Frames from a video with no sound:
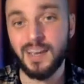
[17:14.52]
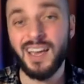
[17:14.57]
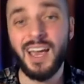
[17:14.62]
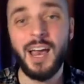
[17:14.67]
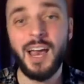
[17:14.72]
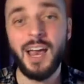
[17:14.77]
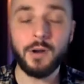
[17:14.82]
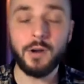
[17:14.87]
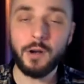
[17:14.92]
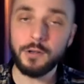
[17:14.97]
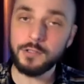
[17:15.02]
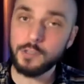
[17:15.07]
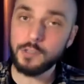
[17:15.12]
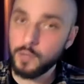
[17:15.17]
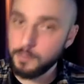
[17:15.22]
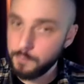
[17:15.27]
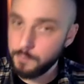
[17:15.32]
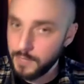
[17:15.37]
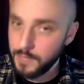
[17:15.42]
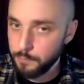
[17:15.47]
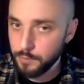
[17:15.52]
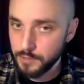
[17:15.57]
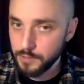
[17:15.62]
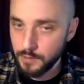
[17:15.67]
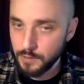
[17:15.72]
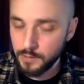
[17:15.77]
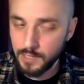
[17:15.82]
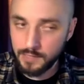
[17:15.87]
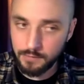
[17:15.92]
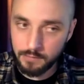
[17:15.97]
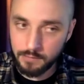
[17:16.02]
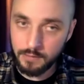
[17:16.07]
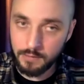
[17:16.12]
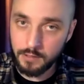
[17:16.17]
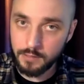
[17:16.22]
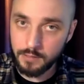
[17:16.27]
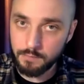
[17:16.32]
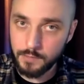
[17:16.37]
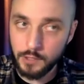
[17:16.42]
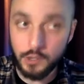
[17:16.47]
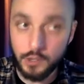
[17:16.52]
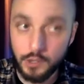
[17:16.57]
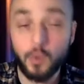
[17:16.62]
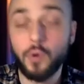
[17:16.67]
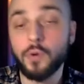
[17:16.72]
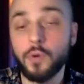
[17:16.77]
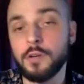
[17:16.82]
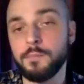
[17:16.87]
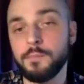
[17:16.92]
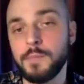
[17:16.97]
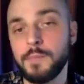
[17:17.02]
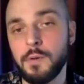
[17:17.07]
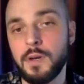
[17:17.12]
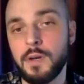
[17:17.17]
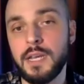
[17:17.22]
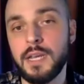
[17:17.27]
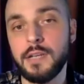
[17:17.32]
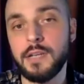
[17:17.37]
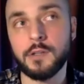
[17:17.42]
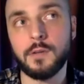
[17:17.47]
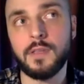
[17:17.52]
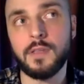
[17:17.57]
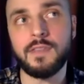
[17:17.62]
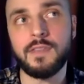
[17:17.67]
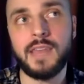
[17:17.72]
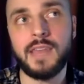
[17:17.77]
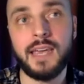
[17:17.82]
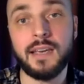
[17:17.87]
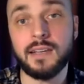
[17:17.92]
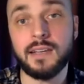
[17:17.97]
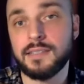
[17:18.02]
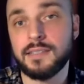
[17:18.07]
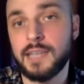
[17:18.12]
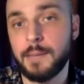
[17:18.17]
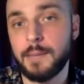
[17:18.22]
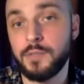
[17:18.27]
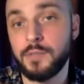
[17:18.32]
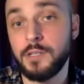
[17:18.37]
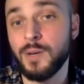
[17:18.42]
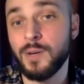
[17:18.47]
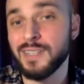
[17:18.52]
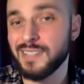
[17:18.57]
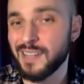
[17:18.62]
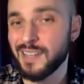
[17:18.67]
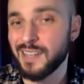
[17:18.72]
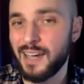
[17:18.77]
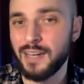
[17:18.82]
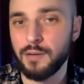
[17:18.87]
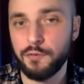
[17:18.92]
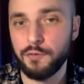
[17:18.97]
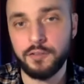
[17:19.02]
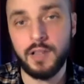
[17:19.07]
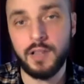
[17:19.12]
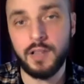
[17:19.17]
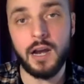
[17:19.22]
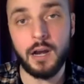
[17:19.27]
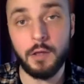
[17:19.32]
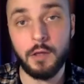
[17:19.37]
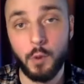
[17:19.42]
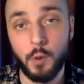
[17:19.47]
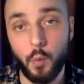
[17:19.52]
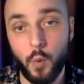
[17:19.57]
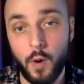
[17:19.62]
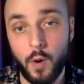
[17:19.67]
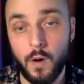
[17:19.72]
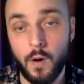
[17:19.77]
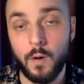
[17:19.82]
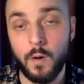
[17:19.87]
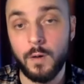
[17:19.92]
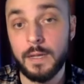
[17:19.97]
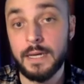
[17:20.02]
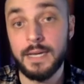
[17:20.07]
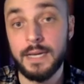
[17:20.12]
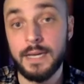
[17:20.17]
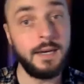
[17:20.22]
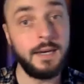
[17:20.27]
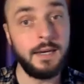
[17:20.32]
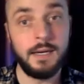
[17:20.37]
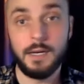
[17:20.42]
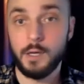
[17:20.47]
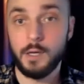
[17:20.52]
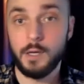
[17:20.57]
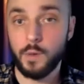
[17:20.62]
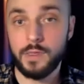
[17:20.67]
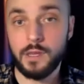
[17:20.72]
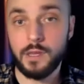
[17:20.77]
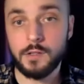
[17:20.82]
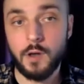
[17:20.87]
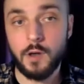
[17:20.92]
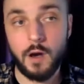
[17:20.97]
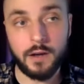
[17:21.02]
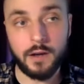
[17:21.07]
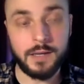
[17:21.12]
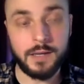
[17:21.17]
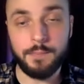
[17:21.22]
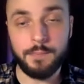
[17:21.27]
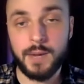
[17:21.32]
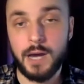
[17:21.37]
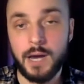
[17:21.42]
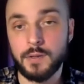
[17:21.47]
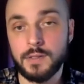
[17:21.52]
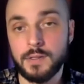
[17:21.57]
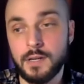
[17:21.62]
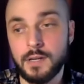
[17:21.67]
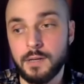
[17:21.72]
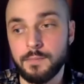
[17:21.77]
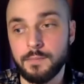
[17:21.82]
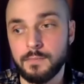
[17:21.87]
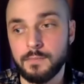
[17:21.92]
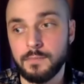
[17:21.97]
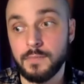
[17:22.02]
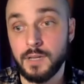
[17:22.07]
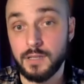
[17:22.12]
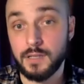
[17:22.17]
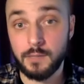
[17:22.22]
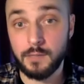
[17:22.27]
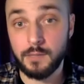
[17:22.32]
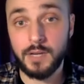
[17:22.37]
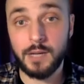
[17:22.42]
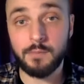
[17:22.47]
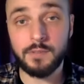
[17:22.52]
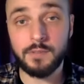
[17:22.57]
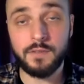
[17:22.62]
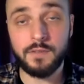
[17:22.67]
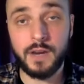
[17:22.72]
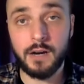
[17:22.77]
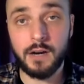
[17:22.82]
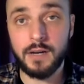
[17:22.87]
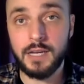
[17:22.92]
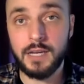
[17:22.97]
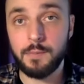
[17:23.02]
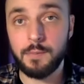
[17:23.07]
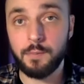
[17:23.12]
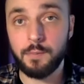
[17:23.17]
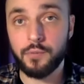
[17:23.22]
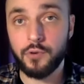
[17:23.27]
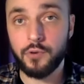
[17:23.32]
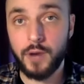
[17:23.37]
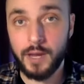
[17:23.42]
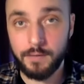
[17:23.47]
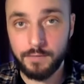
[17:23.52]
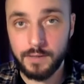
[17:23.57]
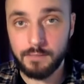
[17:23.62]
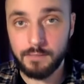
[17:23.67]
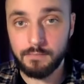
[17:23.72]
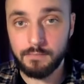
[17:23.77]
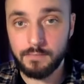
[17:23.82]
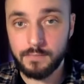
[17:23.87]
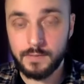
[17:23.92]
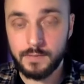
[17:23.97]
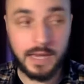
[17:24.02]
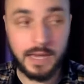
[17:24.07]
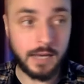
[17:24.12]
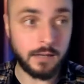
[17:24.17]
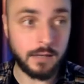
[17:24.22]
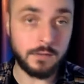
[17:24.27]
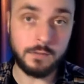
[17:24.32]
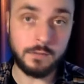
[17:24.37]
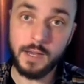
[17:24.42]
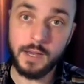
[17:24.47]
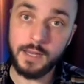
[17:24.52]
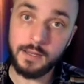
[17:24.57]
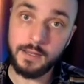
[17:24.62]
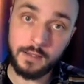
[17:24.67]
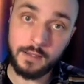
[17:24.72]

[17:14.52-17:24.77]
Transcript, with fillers: but also with people in the local community so that they accept you as a kind of fly on the wall when they're talking about sometimes very private things, right?